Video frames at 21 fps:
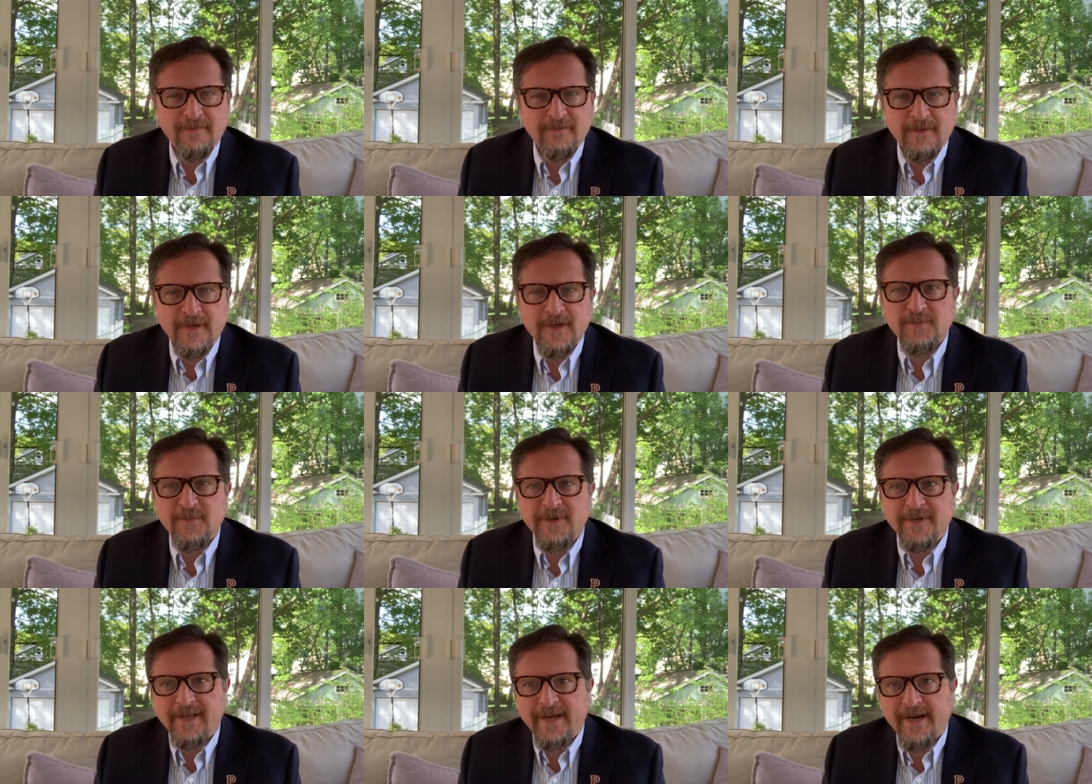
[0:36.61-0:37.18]

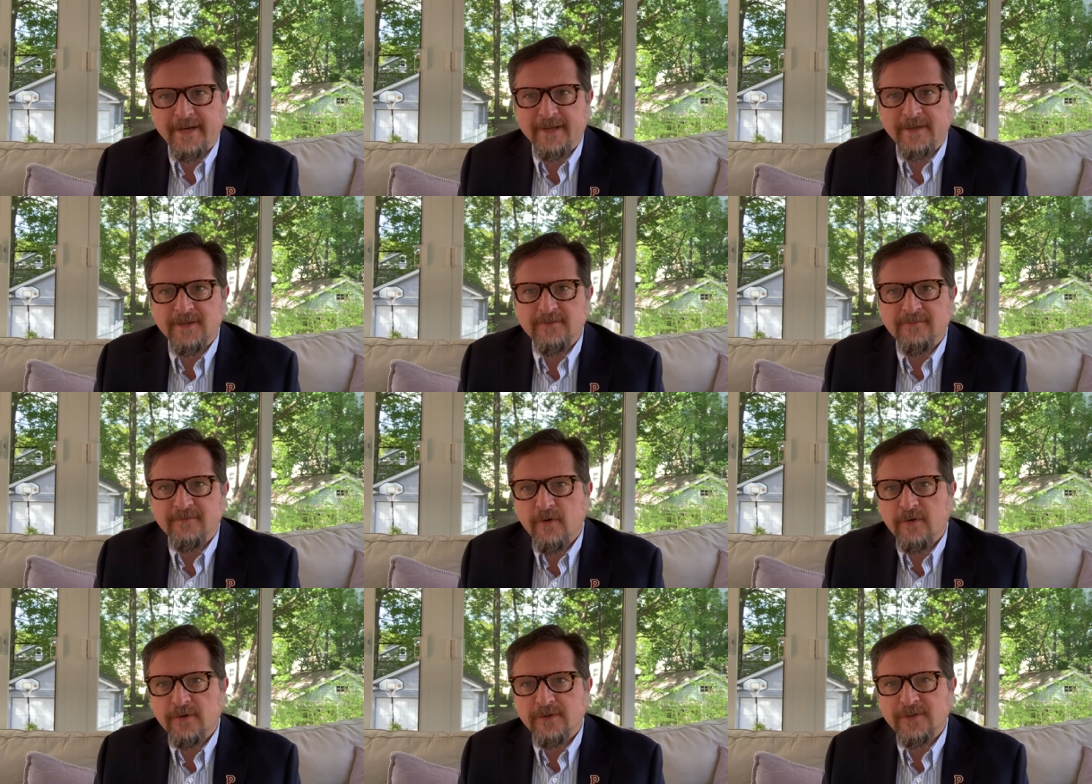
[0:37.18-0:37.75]
Freshman guidance
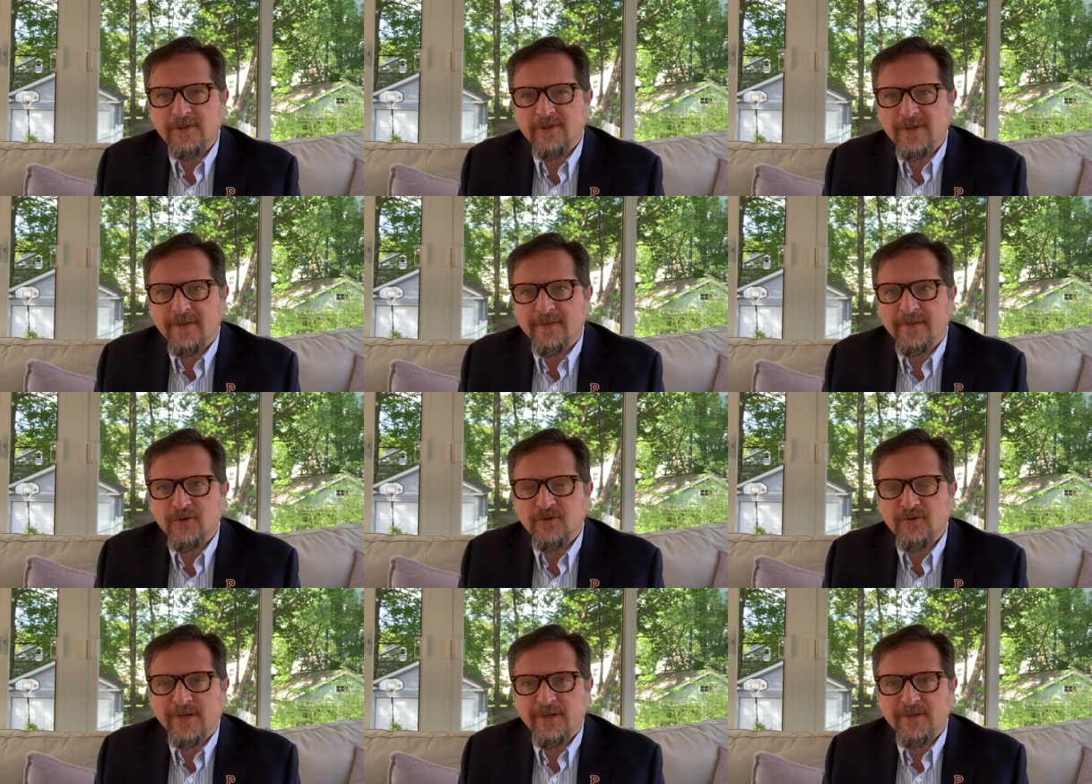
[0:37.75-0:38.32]
focuses on
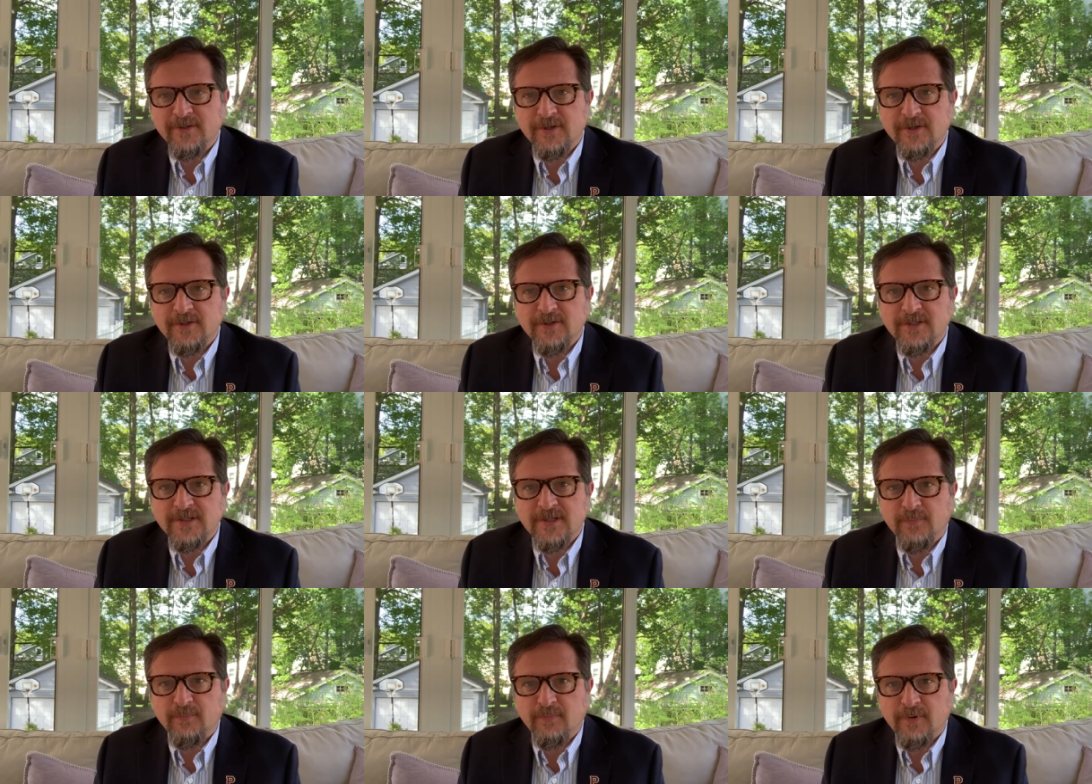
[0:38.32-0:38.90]
the
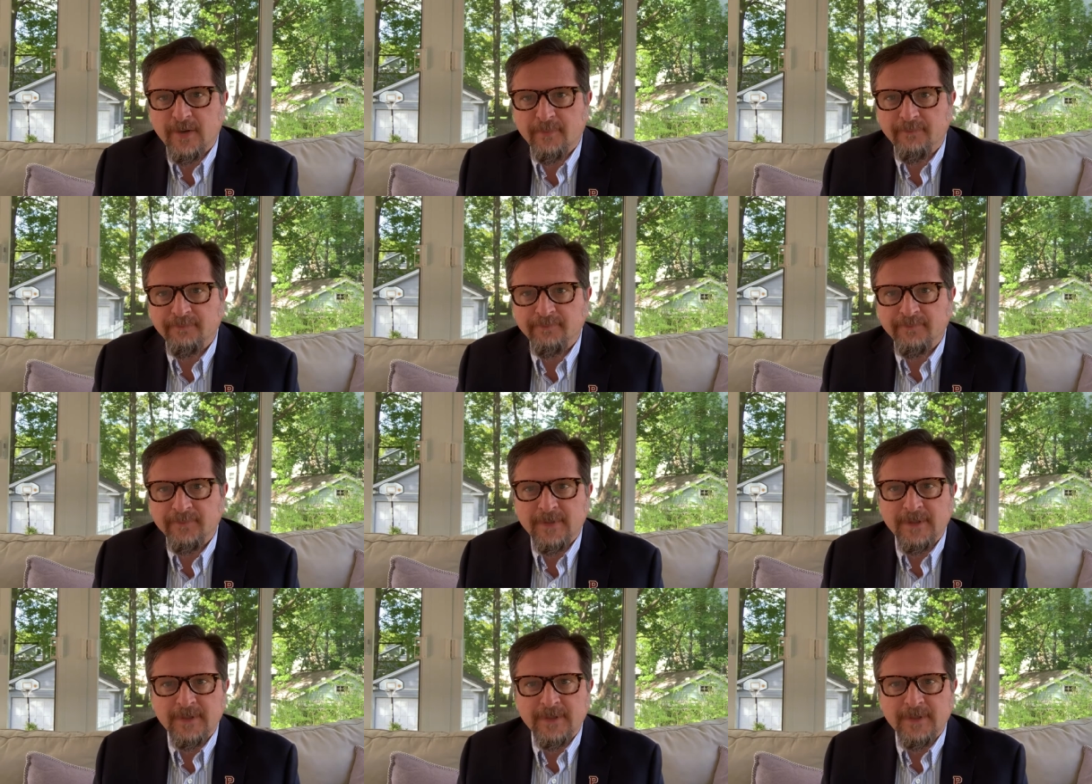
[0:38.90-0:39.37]
transition to prep,